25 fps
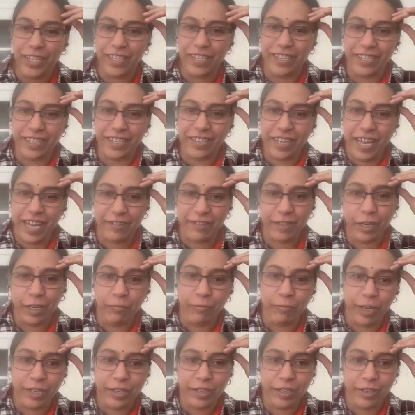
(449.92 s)
just
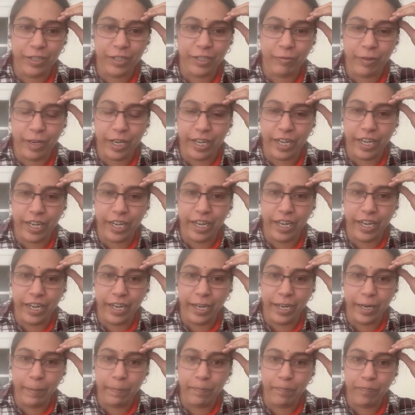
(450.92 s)
asking questions when
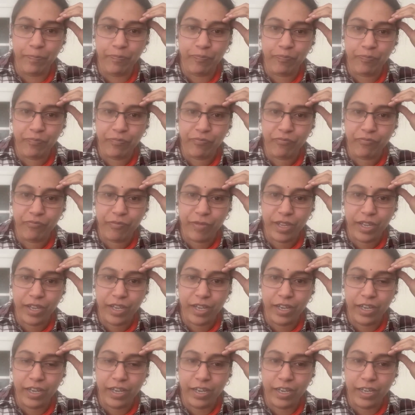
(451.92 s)
I
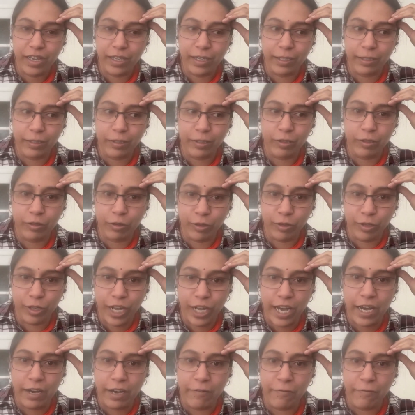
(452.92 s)
don't
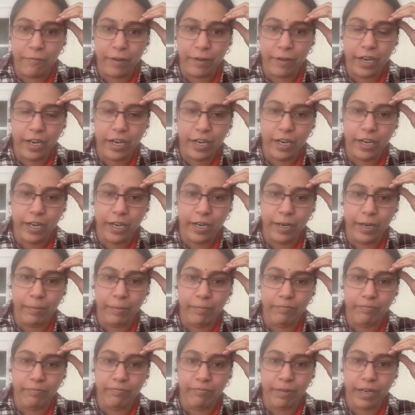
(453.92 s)
have
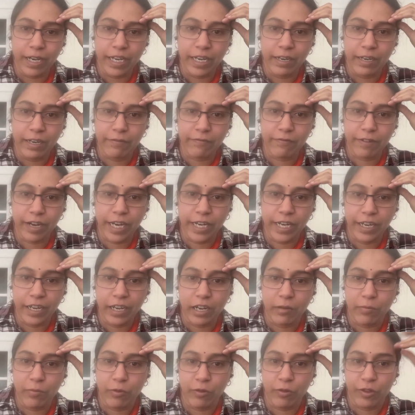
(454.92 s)
enough
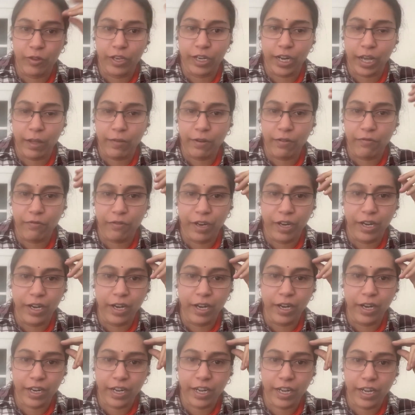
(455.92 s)
idea about that other
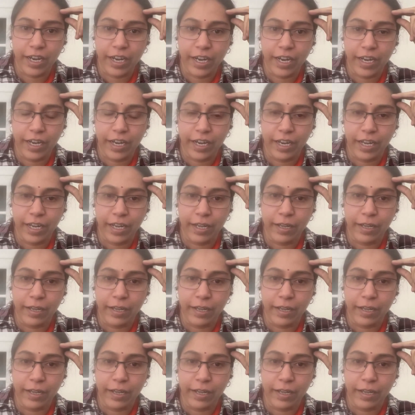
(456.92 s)
field, and